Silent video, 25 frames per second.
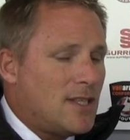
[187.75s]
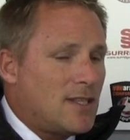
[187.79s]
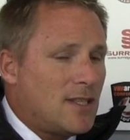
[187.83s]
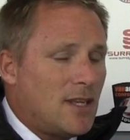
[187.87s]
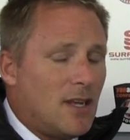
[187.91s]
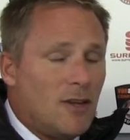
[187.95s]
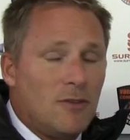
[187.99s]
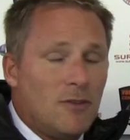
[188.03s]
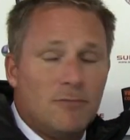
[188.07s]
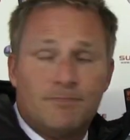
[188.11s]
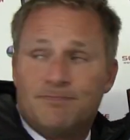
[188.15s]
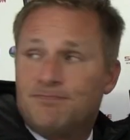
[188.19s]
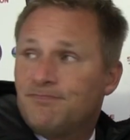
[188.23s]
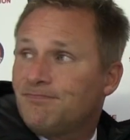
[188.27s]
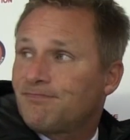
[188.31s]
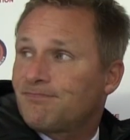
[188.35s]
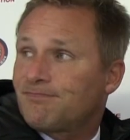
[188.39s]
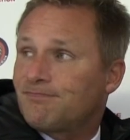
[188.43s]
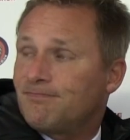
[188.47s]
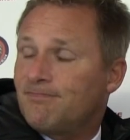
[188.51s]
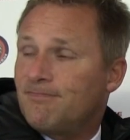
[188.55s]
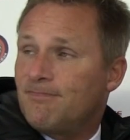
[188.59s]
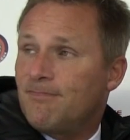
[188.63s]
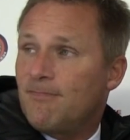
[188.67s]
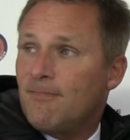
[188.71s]
So
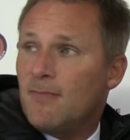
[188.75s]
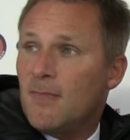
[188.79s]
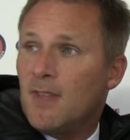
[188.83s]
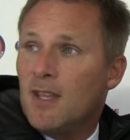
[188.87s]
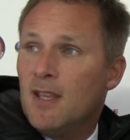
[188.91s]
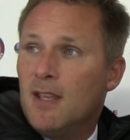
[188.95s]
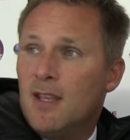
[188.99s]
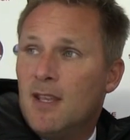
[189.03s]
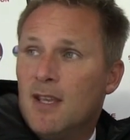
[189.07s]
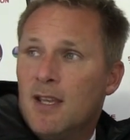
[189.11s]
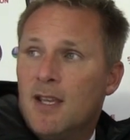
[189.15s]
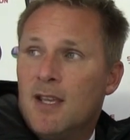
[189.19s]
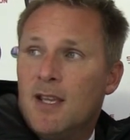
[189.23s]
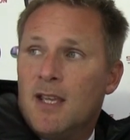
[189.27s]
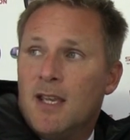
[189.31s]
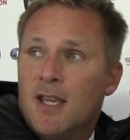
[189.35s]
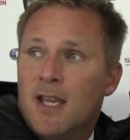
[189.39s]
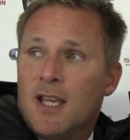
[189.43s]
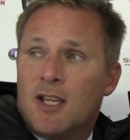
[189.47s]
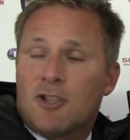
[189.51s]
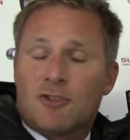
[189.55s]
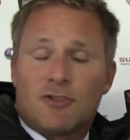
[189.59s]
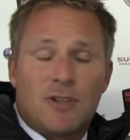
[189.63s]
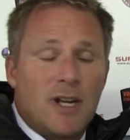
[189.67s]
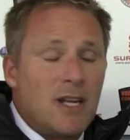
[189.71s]

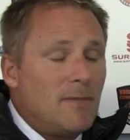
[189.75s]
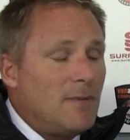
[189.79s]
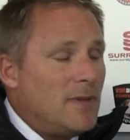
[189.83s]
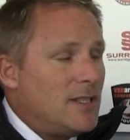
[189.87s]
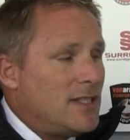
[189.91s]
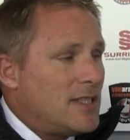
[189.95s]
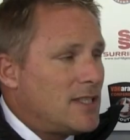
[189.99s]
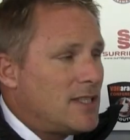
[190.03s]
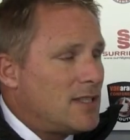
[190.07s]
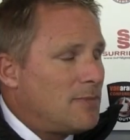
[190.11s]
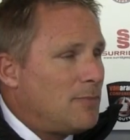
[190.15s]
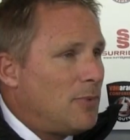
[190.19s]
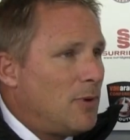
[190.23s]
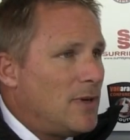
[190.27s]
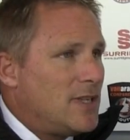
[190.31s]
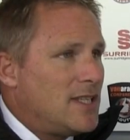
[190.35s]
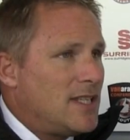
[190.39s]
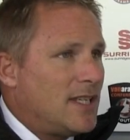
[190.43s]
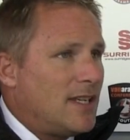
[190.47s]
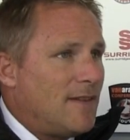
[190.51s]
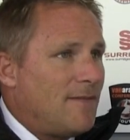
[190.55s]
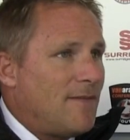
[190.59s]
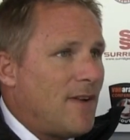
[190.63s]
incredibly disappointing,